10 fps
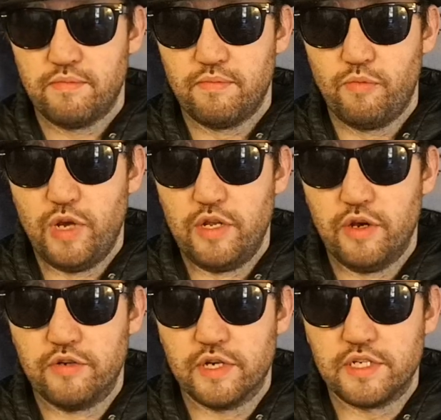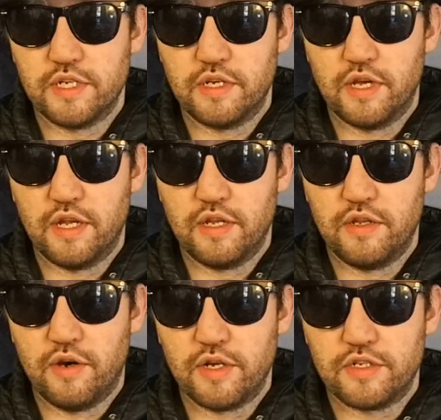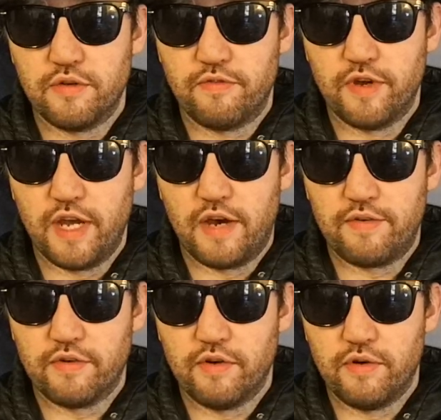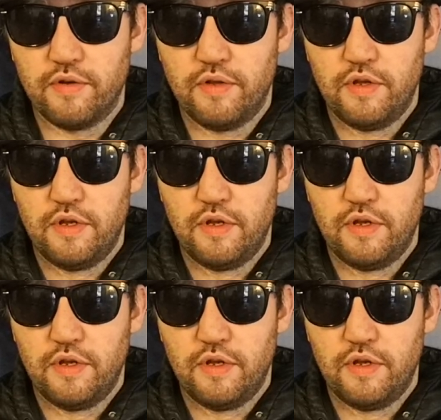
window dressing and not so free after all.